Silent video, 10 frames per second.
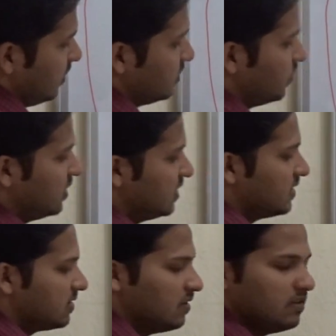So this
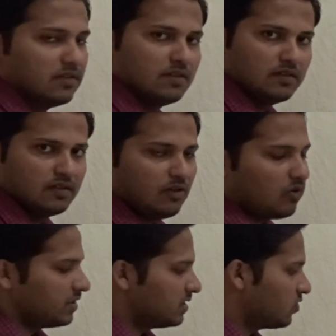is the
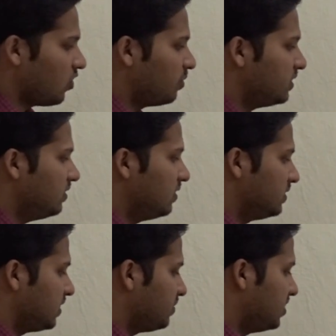longest common
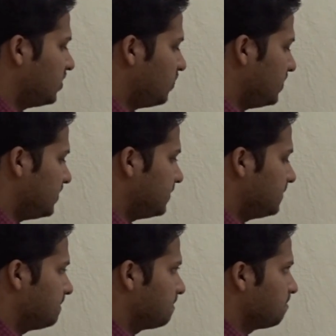subsequence.
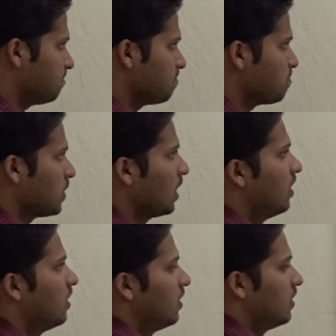
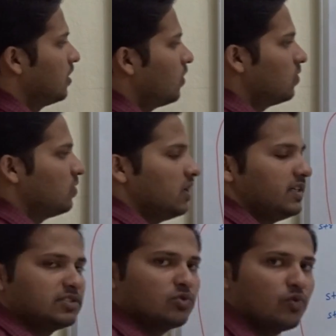Now
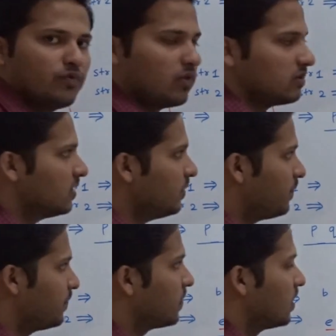let's go for the
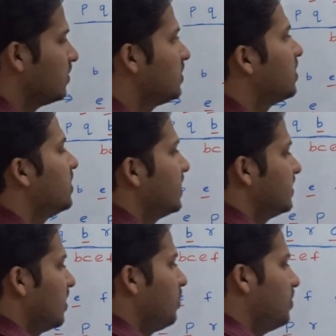third
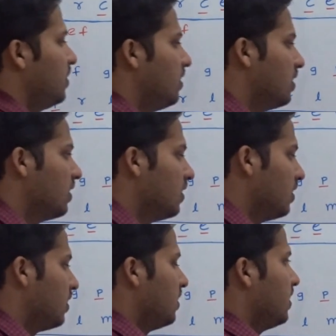example.
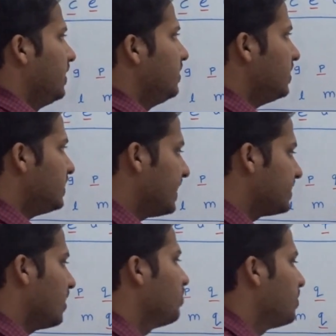In this
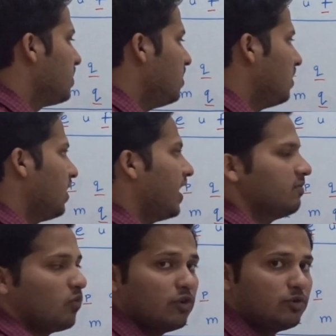example, I
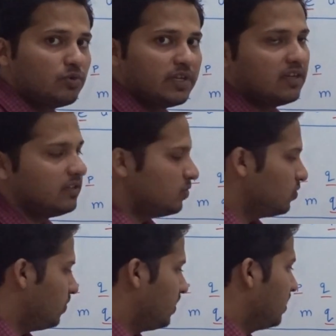want to tell
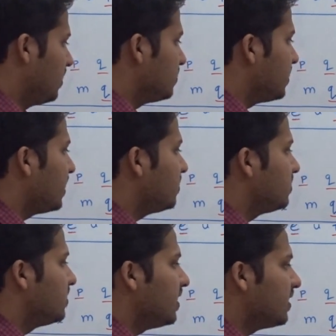you
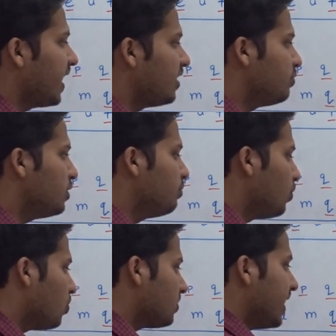that there can be
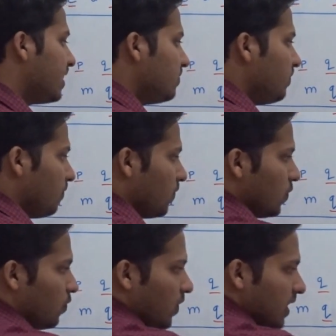more than
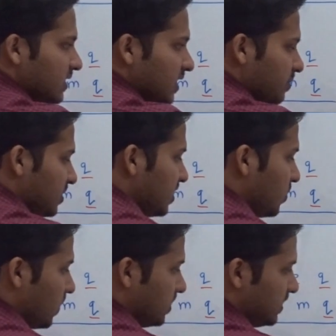one
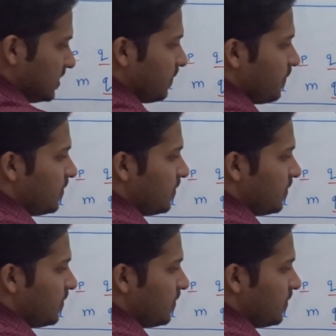subsequence.